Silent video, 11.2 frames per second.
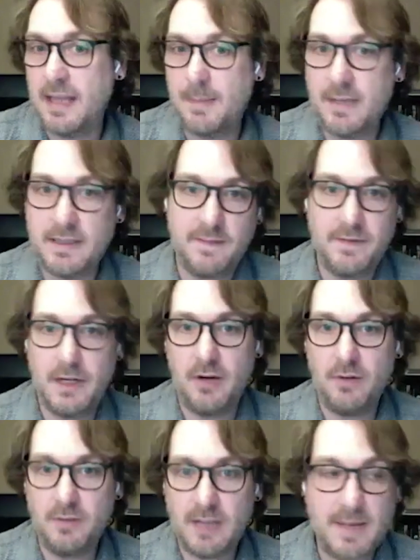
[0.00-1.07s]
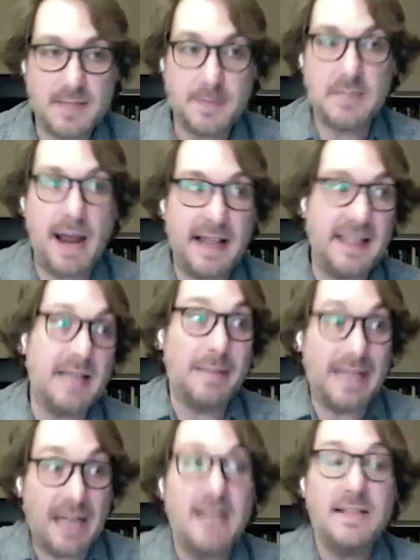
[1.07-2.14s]
They must have, they must be smiling
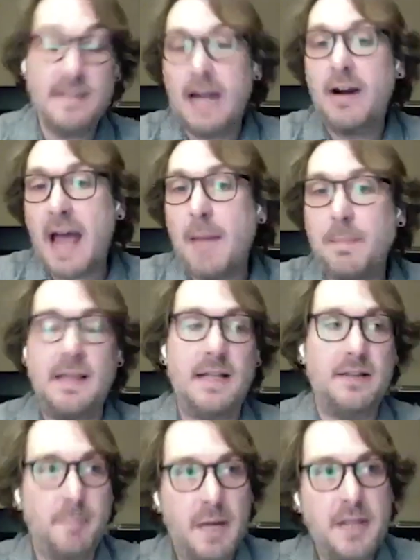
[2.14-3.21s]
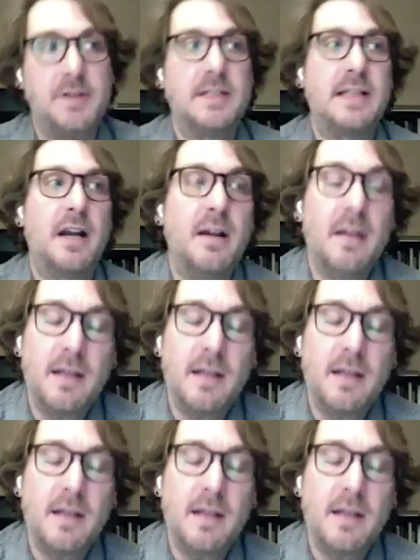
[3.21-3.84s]
because they're happy that their mother is there.